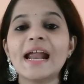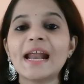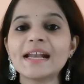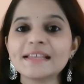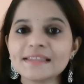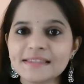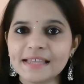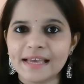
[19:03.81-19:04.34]

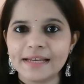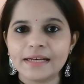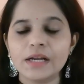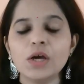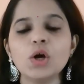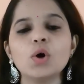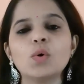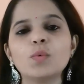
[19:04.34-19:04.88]
And
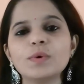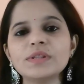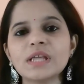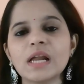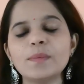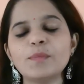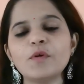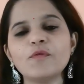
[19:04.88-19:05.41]
then with
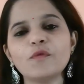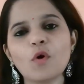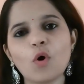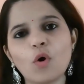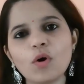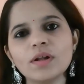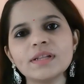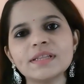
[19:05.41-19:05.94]
help of
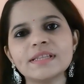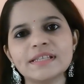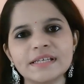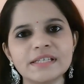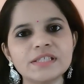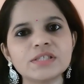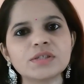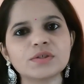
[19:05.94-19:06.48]
all
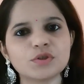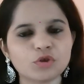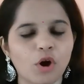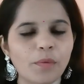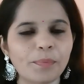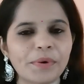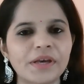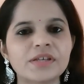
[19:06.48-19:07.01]
these
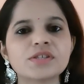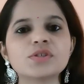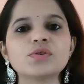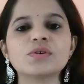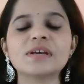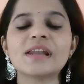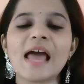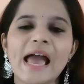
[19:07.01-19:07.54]
topics,
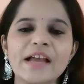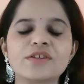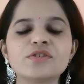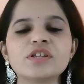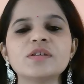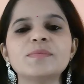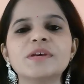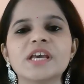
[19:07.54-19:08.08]
you can
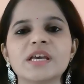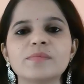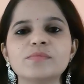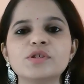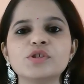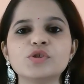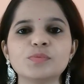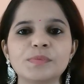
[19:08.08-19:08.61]
actually be
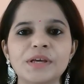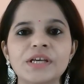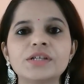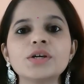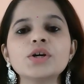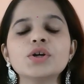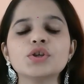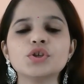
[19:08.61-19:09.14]
able to
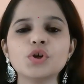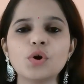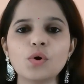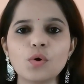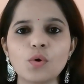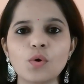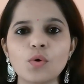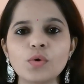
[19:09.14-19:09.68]
make
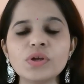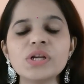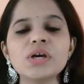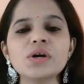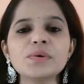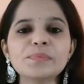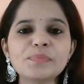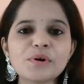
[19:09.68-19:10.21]
your
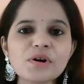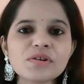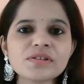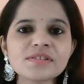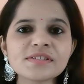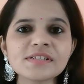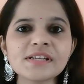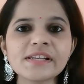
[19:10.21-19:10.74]
own
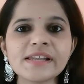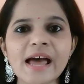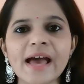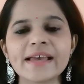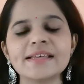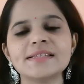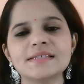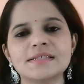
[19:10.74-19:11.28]

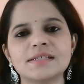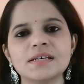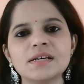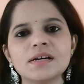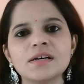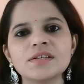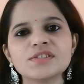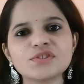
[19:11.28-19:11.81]

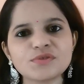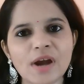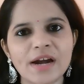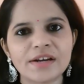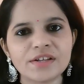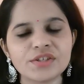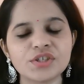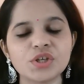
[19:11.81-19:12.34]
personalized
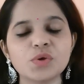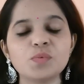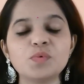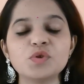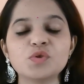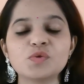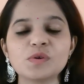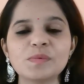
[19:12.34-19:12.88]
strategy
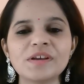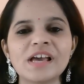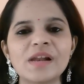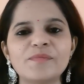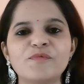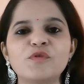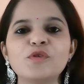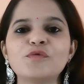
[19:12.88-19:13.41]
which will be
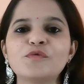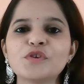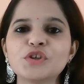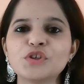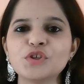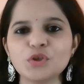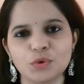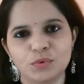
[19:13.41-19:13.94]
helpful for
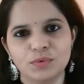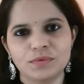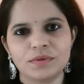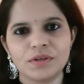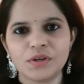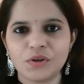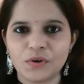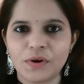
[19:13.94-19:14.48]

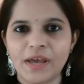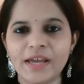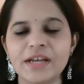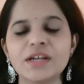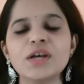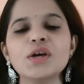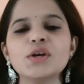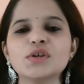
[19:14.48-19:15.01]
you,
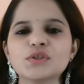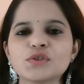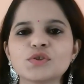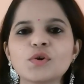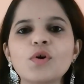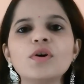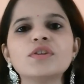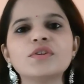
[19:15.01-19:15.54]
right?
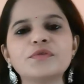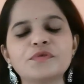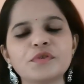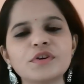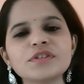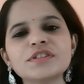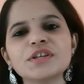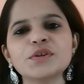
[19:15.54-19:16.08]
So the
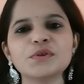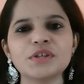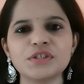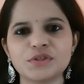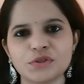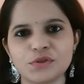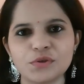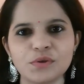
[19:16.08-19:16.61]
first thing you
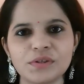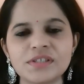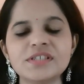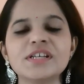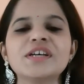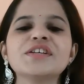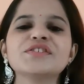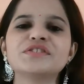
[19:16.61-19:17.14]
need to do
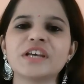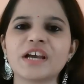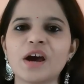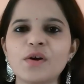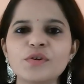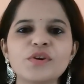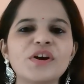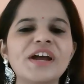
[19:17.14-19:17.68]
is check
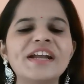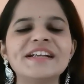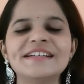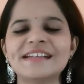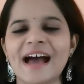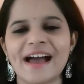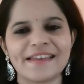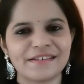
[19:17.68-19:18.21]
out your
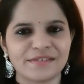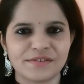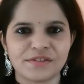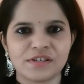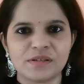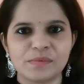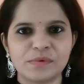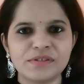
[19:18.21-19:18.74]
entire
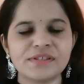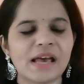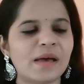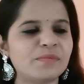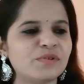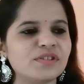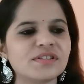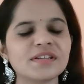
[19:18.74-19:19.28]
syllabus.
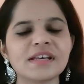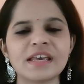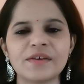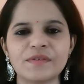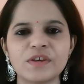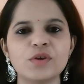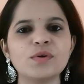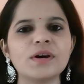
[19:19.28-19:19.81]
I'm just
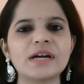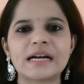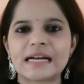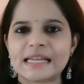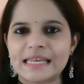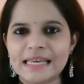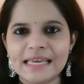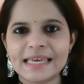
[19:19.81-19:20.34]
giving you
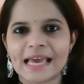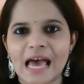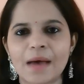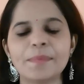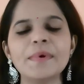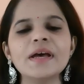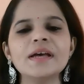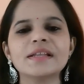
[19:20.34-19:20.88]
a
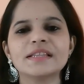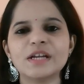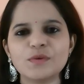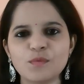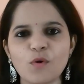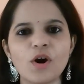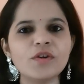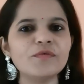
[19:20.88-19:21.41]
recap
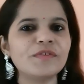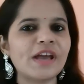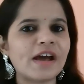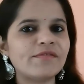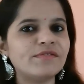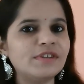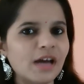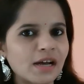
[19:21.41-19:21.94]
that what we
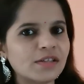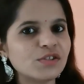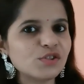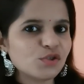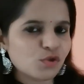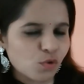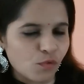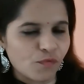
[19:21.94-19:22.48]
have done
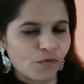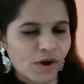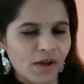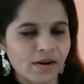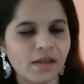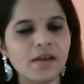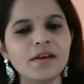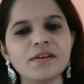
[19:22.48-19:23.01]
so
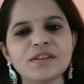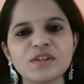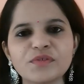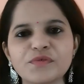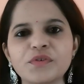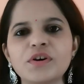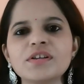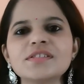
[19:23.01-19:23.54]
far.
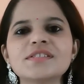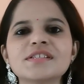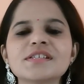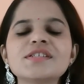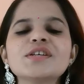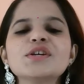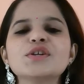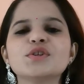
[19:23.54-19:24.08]
The first
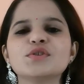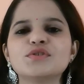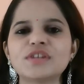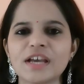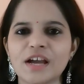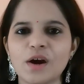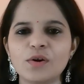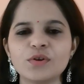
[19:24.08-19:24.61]
is to
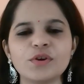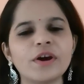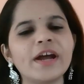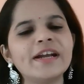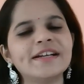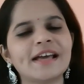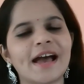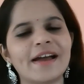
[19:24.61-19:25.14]
check out your
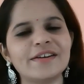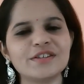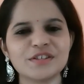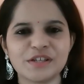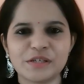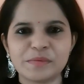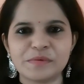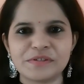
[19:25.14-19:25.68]
entire
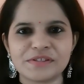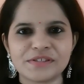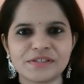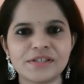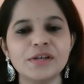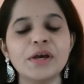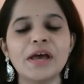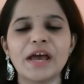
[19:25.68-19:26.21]

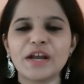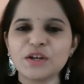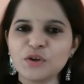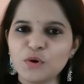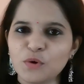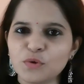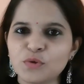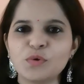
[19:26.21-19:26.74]
syllabus
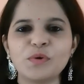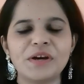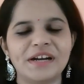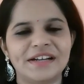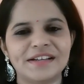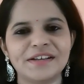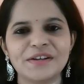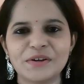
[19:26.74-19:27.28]
and go through
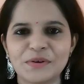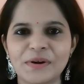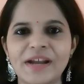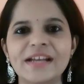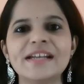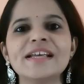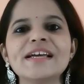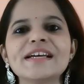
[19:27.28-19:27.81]
it,
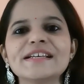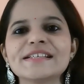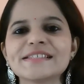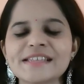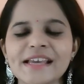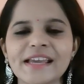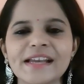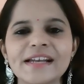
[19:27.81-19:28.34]

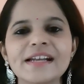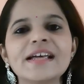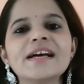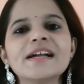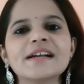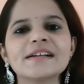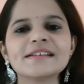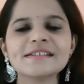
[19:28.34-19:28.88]
right?
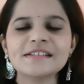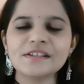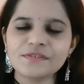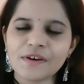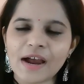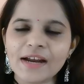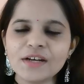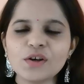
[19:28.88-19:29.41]
Second,
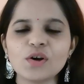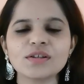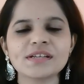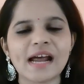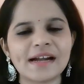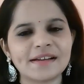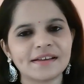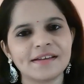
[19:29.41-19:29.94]
divide or
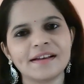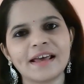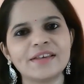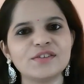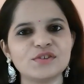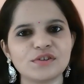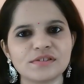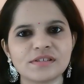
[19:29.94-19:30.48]

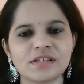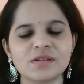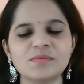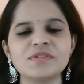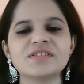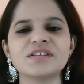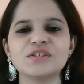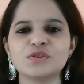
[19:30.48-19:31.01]
categorize your
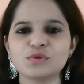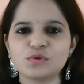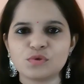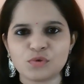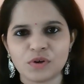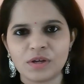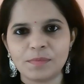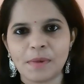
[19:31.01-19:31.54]
syllabus into
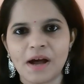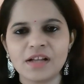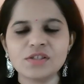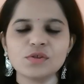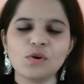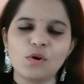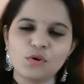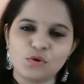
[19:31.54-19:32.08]
3
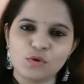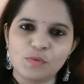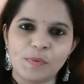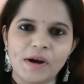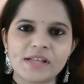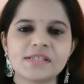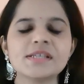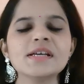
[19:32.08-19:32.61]
parts or 2
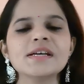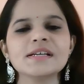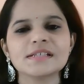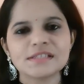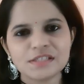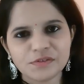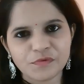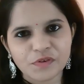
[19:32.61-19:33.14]
parts.
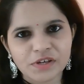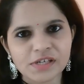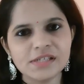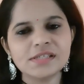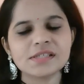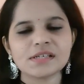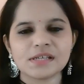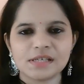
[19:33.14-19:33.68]

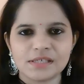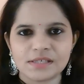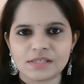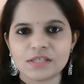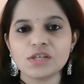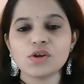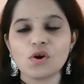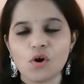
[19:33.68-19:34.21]
Difficult,
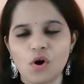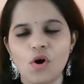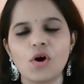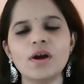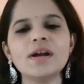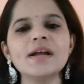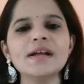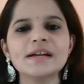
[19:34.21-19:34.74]
easy,
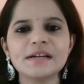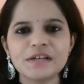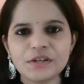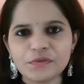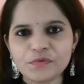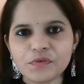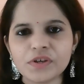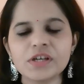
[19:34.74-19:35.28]
or
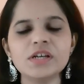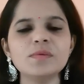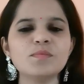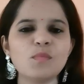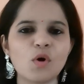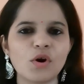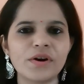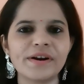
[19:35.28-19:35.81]
difficult,
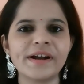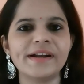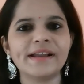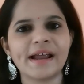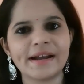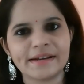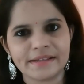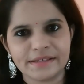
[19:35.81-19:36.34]

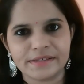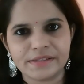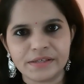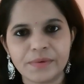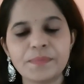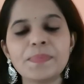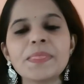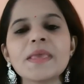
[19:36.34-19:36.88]
moderate and
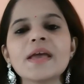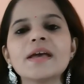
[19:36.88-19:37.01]
easy.